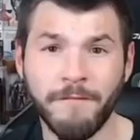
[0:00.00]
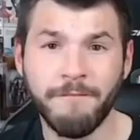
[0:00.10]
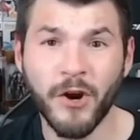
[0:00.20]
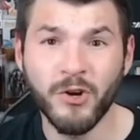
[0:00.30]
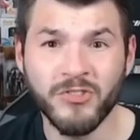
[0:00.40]

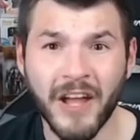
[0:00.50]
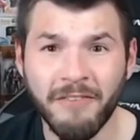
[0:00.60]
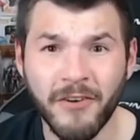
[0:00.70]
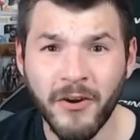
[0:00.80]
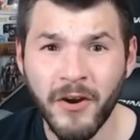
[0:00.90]
First
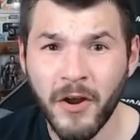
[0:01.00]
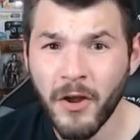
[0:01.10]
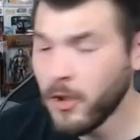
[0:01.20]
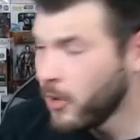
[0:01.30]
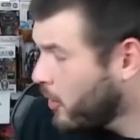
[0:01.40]
ever
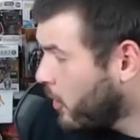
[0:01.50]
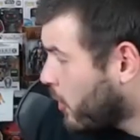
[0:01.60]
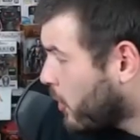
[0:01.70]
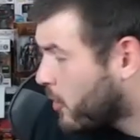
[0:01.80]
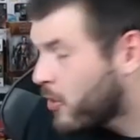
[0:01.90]

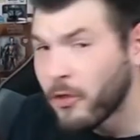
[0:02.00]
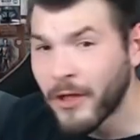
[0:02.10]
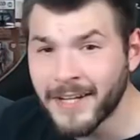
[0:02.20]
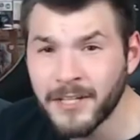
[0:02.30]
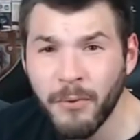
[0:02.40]

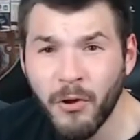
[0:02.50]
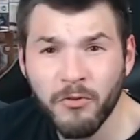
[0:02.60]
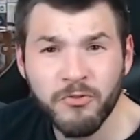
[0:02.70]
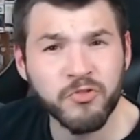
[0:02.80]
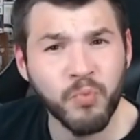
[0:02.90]
collectibles
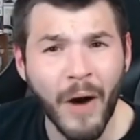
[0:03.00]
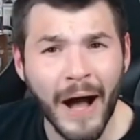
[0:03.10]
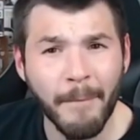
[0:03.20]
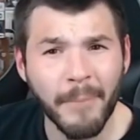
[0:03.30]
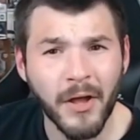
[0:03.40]
swap
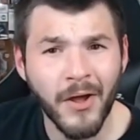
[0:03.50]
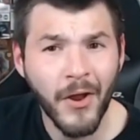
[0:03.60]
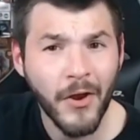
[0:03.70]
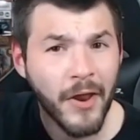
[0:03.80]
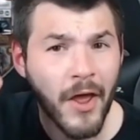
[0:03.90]

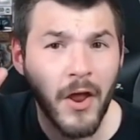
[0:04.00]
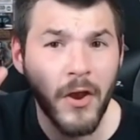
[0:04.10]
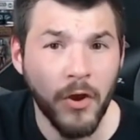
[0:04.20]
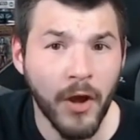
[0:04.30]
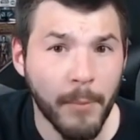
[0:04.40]

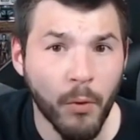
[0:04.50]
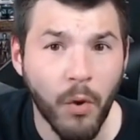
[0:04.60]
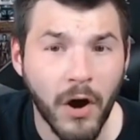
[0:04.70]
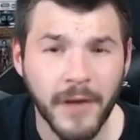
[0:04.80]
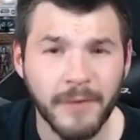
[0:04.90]
number
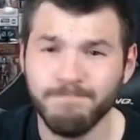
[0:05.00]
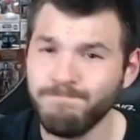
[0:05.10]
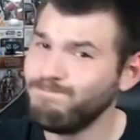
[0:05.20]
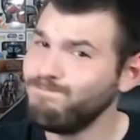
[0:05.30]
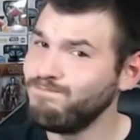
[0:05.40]
one.
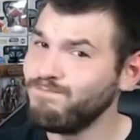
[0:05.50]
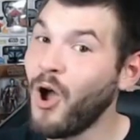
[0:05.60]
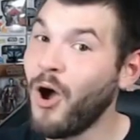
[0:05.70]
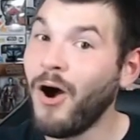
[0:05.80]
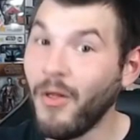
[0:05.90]

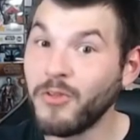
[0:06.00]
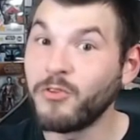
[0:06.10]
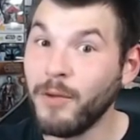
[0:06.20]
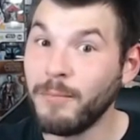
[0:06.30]
Oh, this is gonna be